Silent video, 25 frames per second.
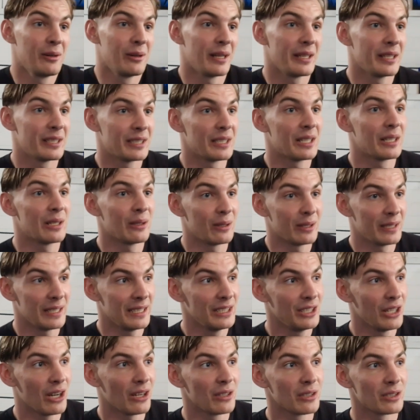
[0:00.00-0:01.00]
Like you're seeing a lot of
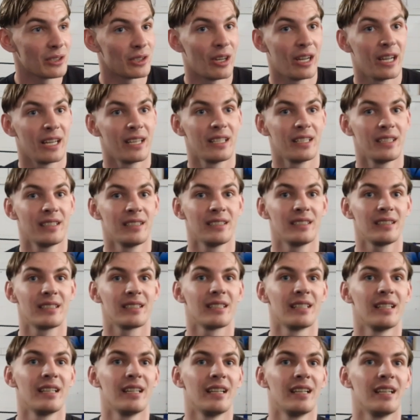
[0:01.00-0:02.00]
these young signings,
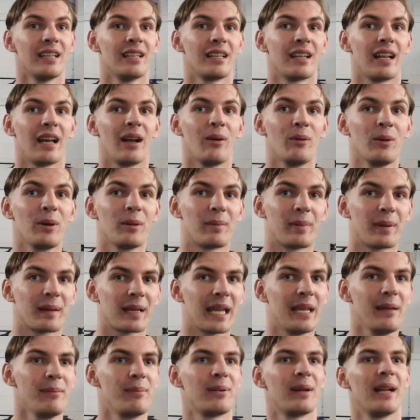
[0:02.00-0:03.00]
like all the
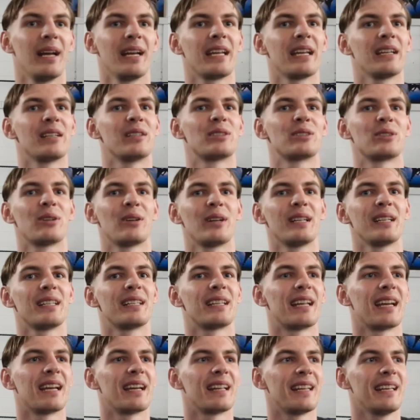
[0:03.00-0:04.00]
people that are getting signed now.